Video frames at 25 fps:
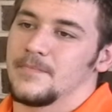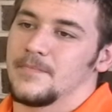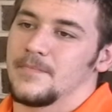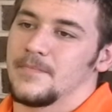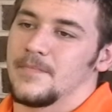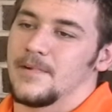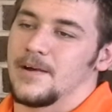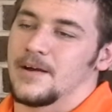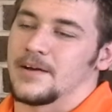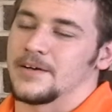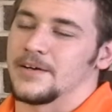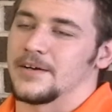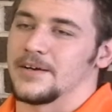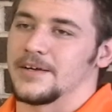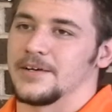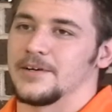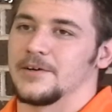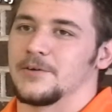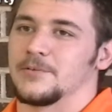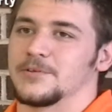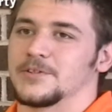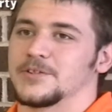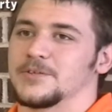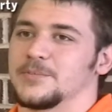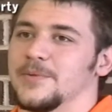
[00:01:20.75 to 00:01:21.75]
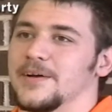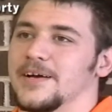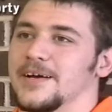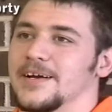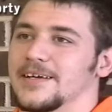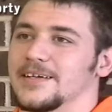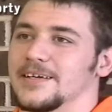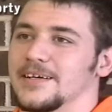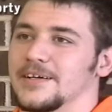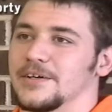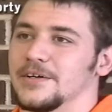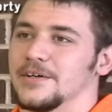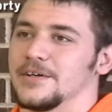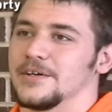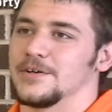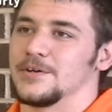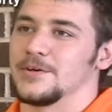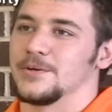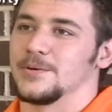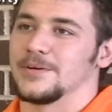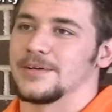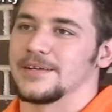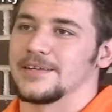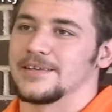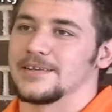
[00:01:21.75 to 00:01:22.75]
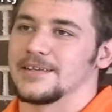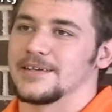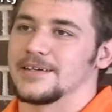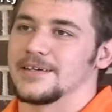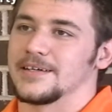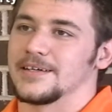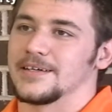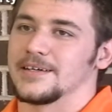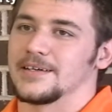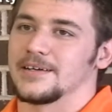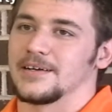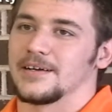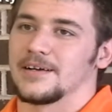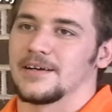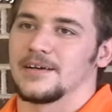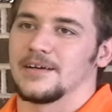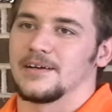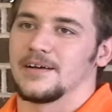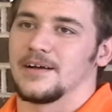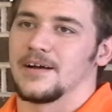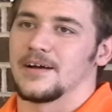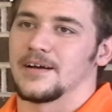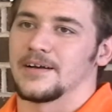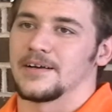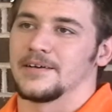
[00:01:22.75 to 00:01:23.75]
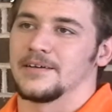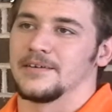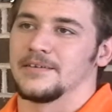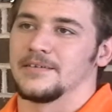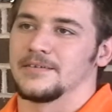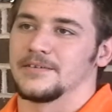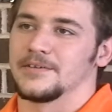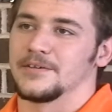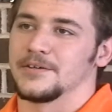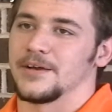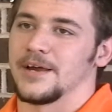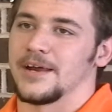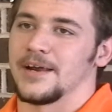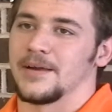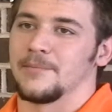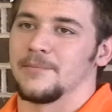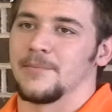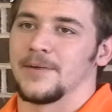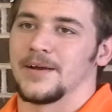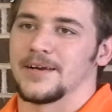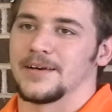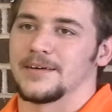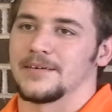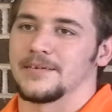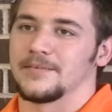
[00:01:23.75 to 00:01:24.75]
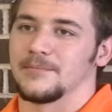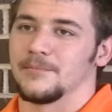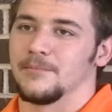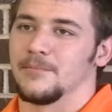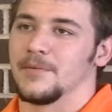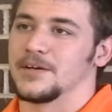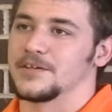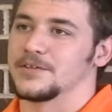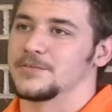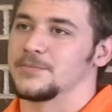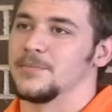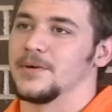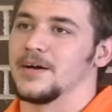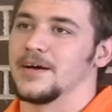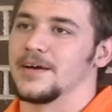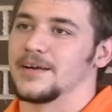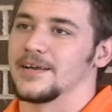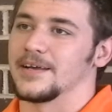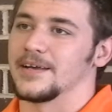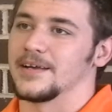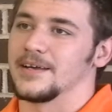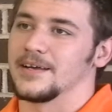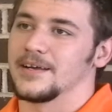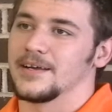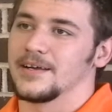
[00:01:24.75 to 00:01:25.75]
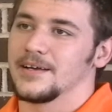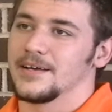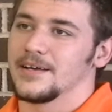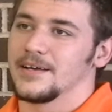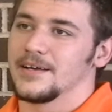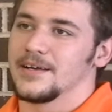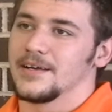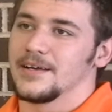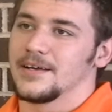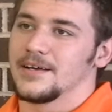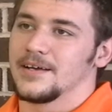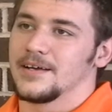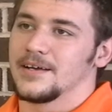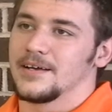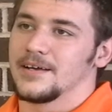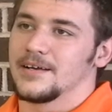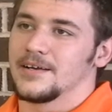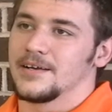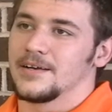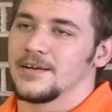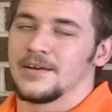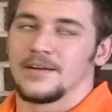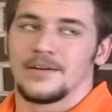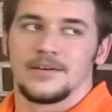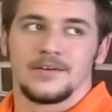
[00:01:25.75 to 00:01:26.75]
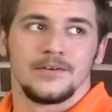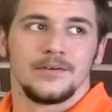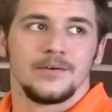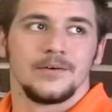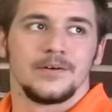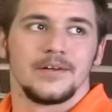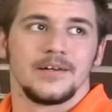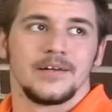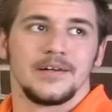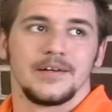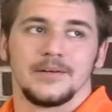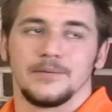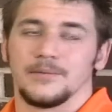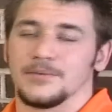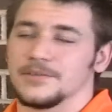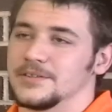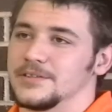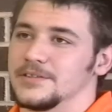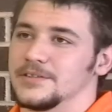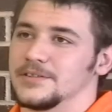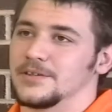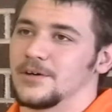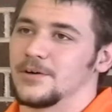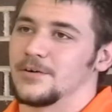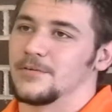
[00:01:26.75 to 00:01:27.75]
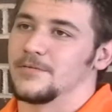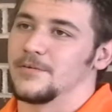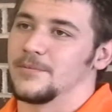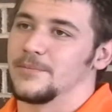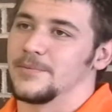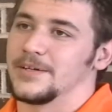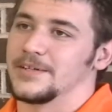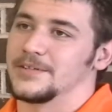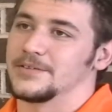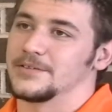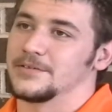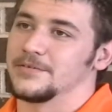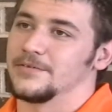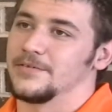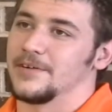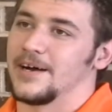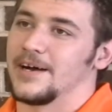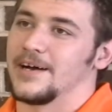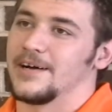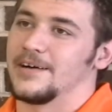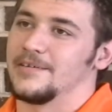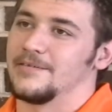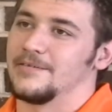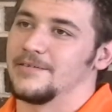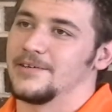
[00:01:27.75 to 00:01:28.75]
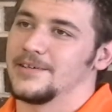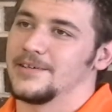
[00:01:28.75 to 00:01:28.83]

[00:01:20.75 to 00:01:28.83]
I couldn't get no respect. I couldn't do anything. You can't make much money doing it. It was just hard for me to survive.